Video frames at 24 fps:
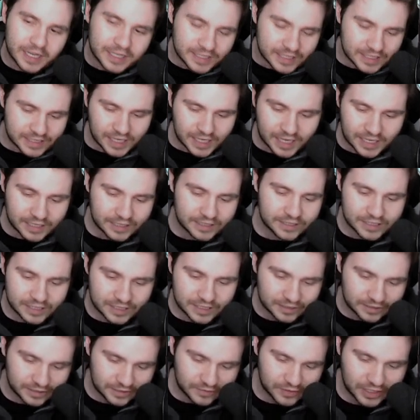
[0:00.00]
decided just to
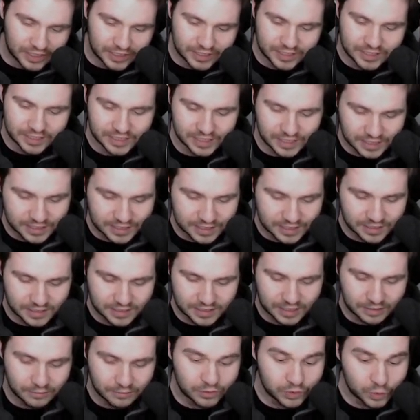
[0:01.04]
leave it as is because
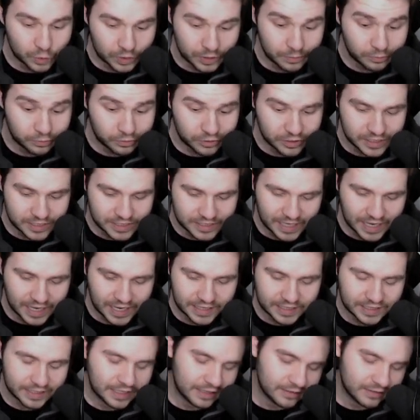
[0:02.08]
it was already preset,
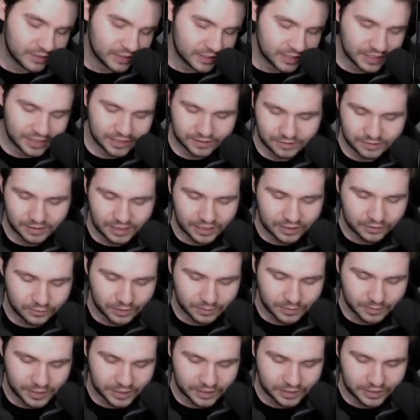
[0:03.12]
and I was like, oh, I don't
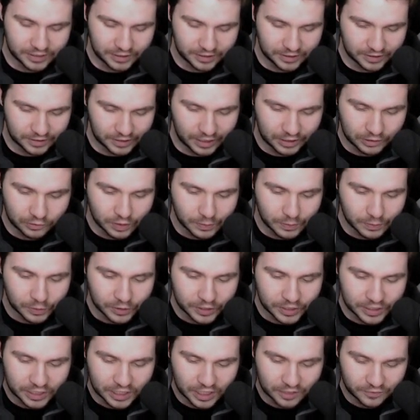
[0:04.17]
want to put
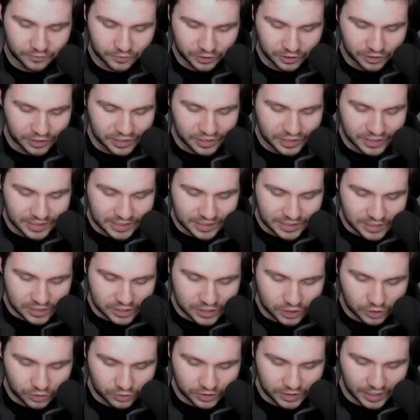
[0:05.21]
any effort.
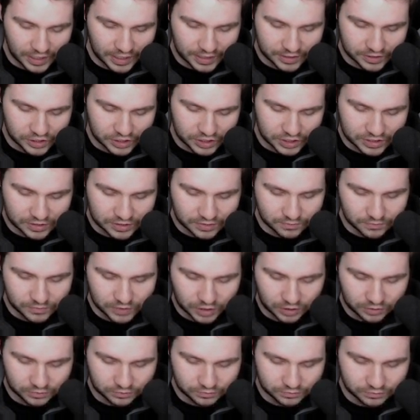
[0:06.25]
So yeah, just,
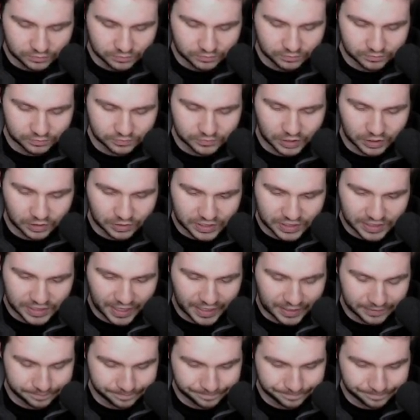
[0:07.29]
there is that.